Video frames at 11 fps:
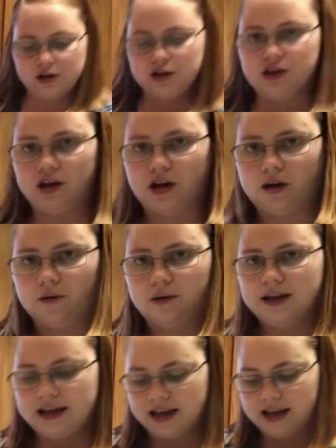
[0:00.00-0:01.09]
to go
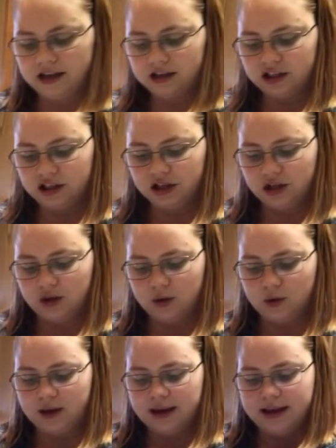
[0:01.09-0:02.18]

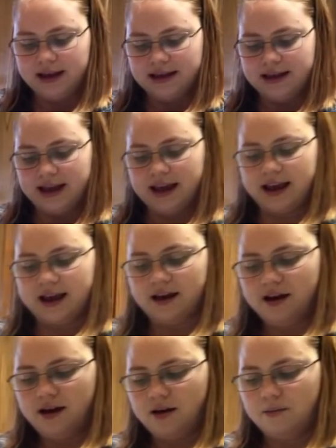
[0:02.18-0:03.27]
into the
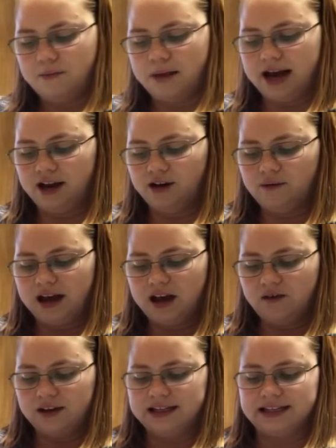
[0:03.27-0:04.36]

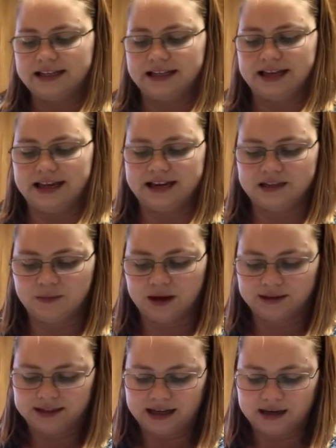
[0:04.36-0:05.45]
microwave until it is
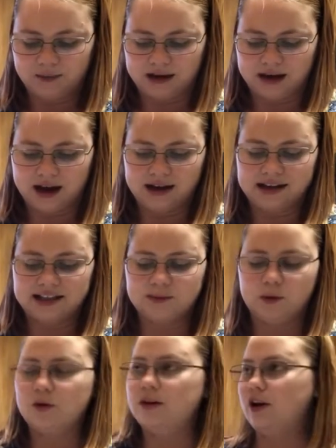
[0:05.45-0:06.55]
melted but not
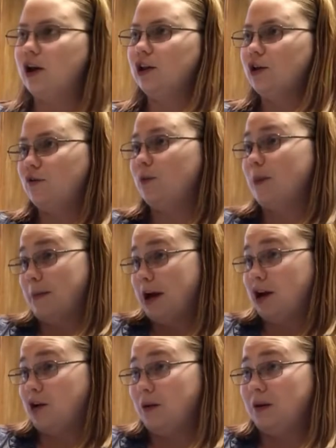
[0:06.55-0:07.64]
exploded all over my
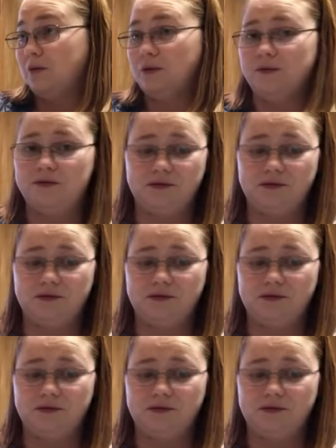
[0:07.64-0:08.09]
microwave. Put